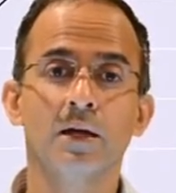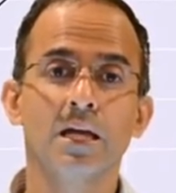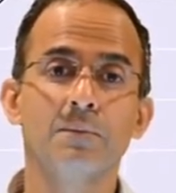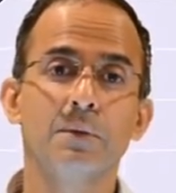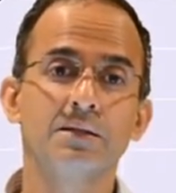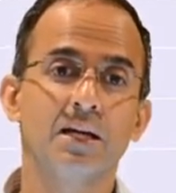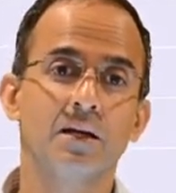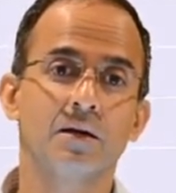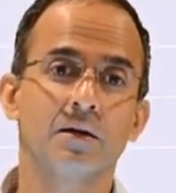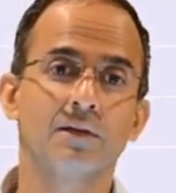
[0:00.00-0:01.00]
In
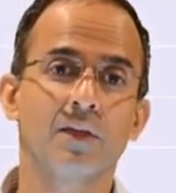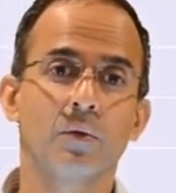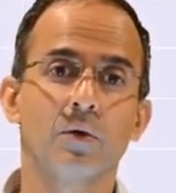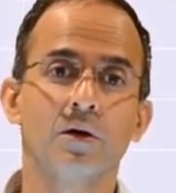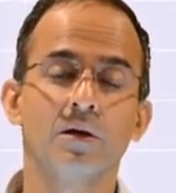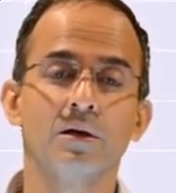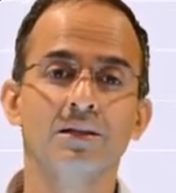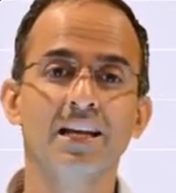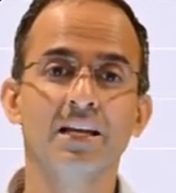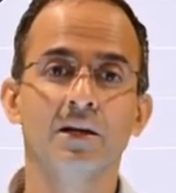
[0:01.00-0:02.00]
particular, if they were
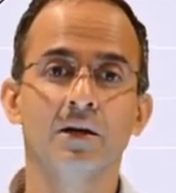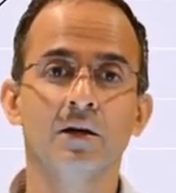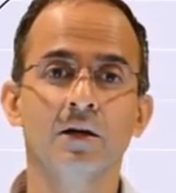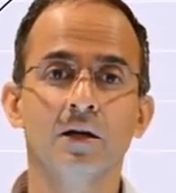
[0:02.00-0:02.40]
linear,